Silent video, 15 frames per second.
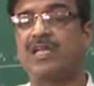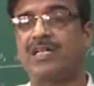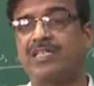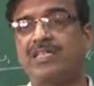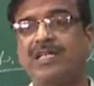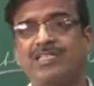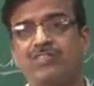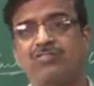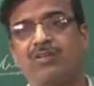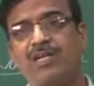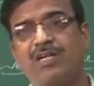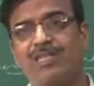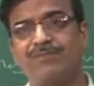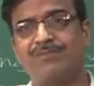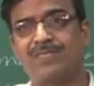
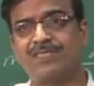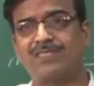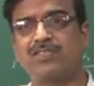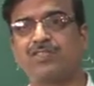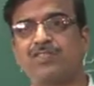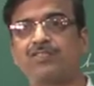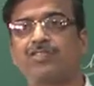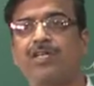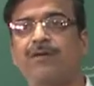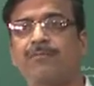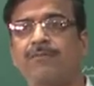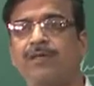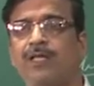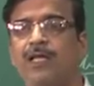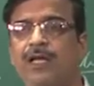Externality means
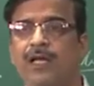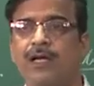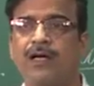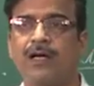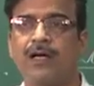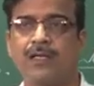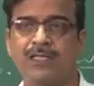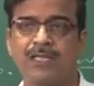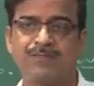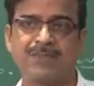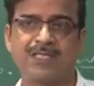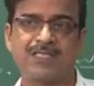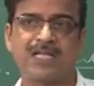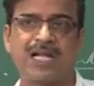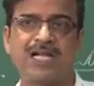some that
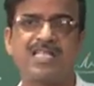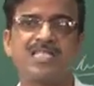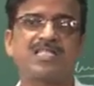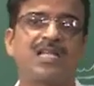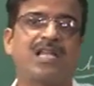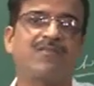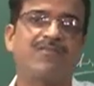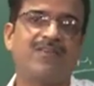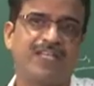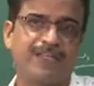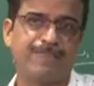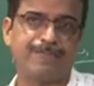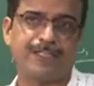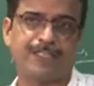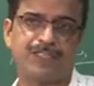means the additional
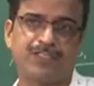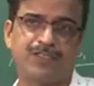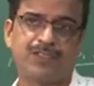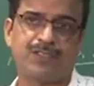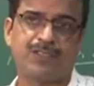benefit